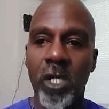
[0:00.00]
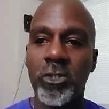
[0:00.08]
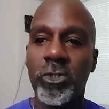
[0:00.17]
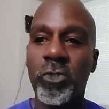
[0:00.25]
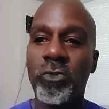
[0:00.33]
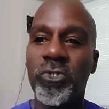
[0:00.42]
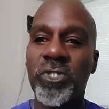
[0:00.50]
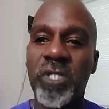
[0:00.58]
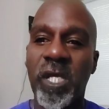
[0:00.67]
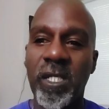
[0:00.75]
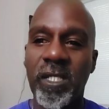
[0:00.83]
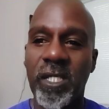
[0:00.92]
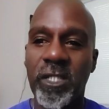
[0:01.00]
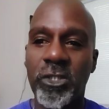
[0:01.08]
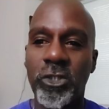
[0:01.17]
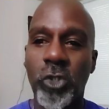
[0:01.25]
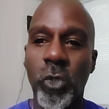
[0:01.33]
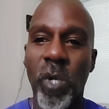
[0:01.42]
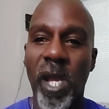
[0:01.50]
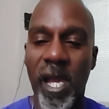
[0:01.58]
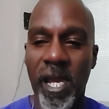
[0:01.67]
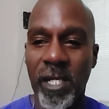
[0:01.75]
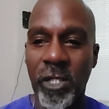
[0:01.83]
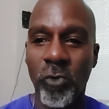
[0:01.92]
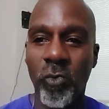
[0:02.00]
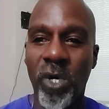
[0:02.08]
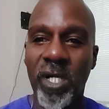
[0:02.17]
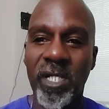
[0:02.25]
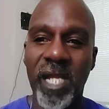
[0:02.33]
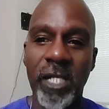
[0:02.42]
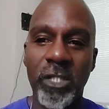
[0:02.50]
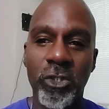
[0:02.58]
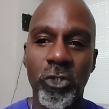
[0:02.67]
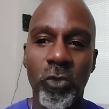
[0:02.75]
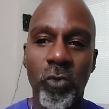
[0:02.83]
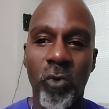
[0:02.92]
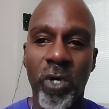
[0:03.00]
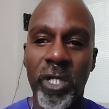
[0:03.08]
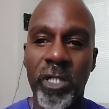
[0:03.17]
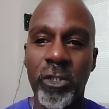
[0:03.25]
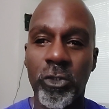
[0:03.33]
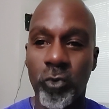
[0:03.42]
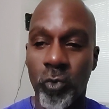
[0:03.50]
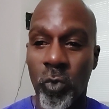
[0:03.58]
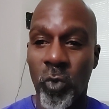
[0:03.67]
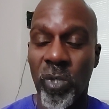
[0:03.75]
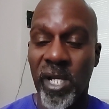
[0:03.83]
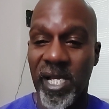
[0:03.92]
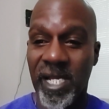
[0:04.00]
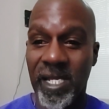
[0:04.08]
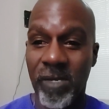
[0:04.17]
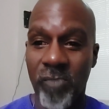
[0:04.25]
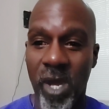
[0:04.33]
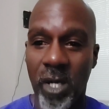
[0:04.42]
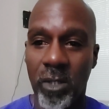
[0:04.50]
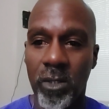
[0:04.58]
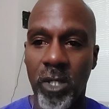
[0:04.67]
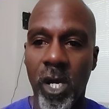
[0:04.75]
to send this to anyone that you want through email.